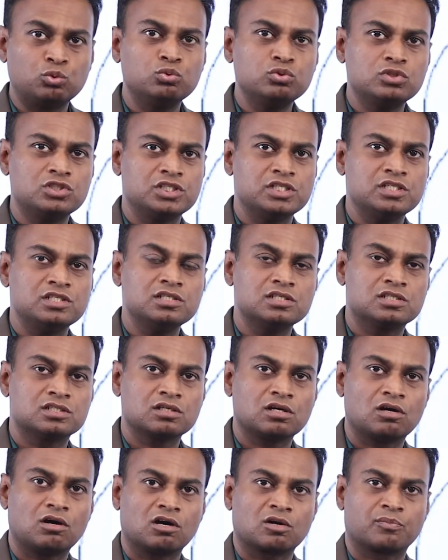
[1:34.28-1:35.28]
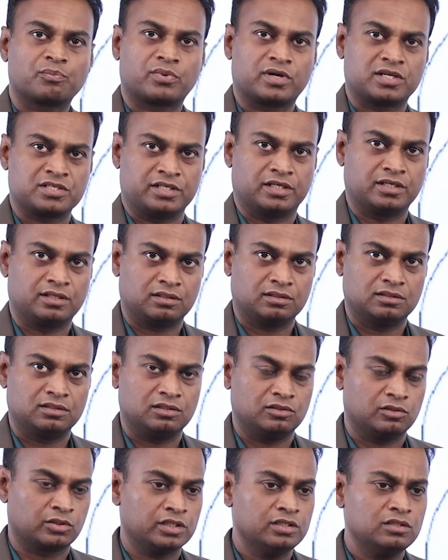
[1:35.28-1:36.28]
two genes are present.
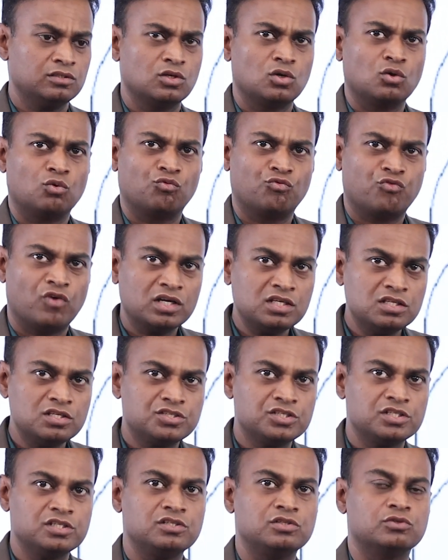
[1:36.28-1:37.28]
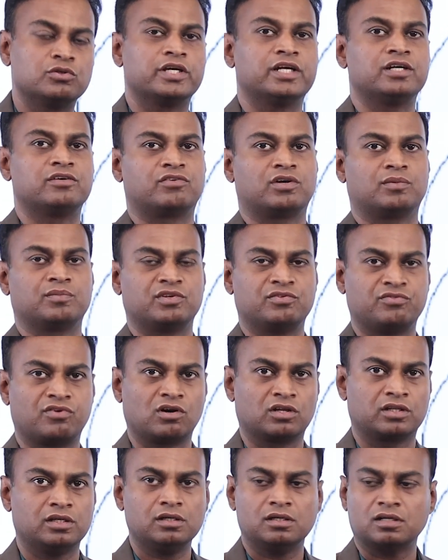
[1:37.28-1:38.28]
Okay, one gene you get from the
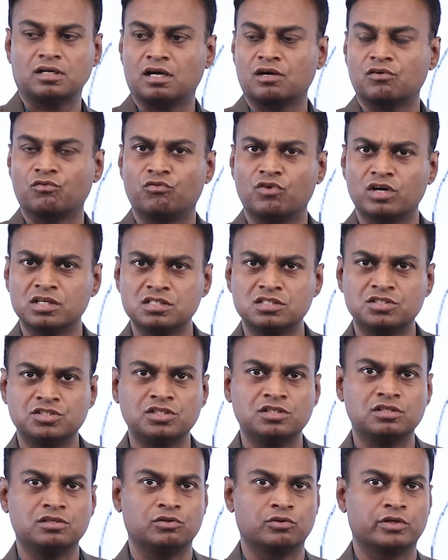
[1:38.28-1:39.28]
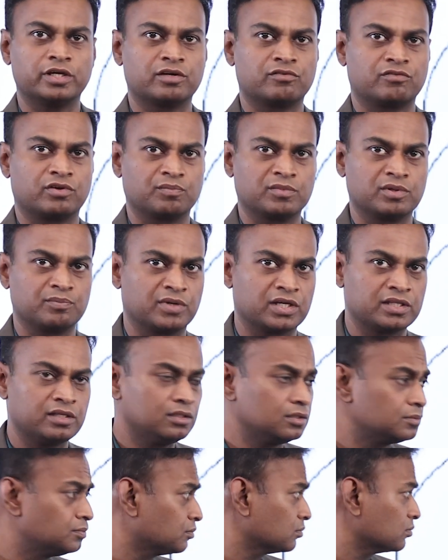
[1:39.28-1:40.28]
father and one gene you get from the
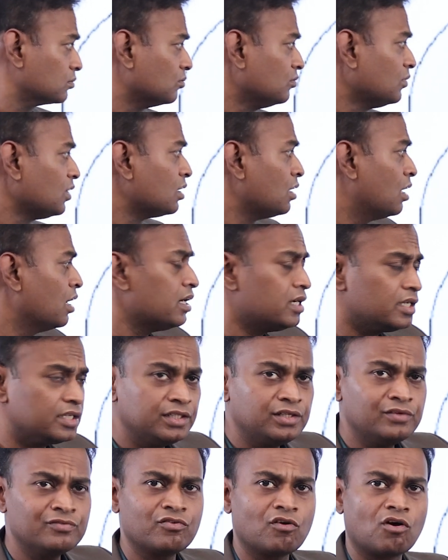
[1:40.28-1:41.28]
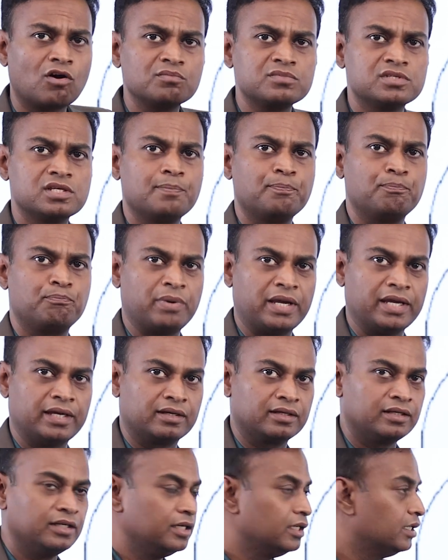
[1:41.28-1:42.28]
mother, and it forms a
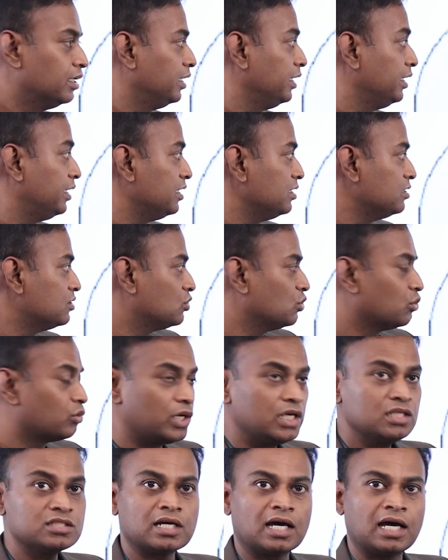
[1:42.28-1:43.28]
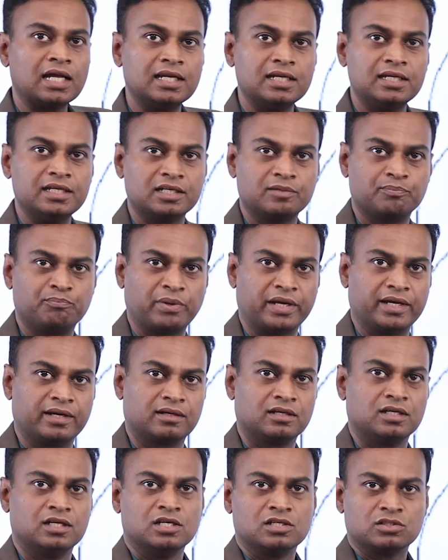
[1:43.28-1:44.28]
pair. It is known as allelic
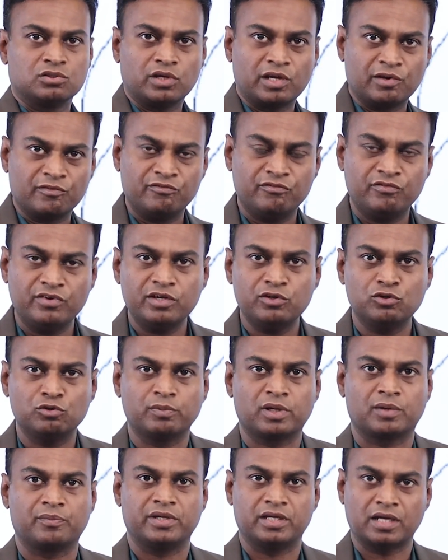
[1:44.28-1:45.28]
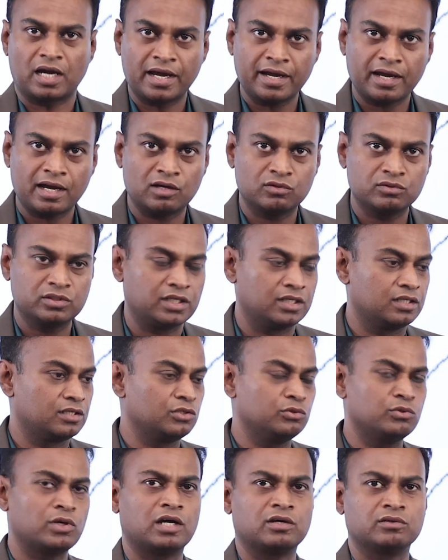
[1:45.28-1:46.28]
pair. So every human being, I have
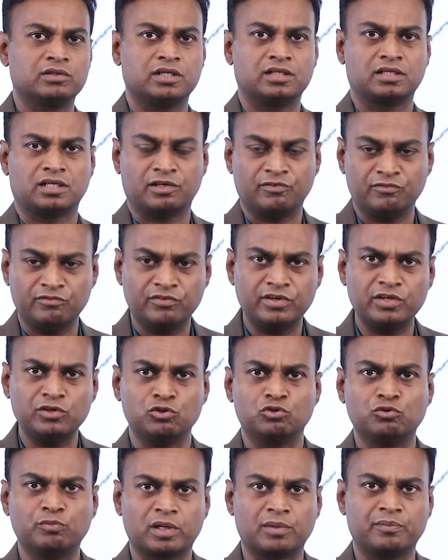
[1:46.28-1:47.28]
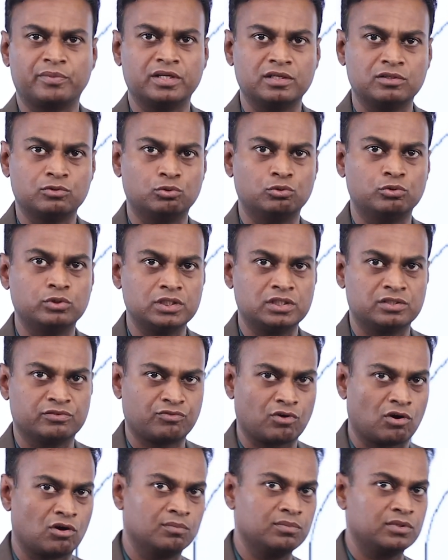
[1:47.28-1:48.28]
that, you have that, every human being who is
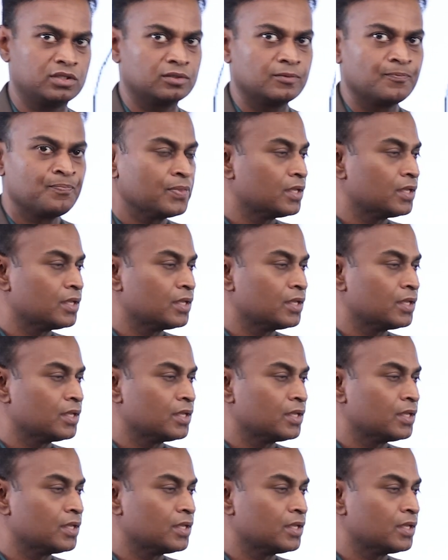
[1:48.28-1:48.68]
formed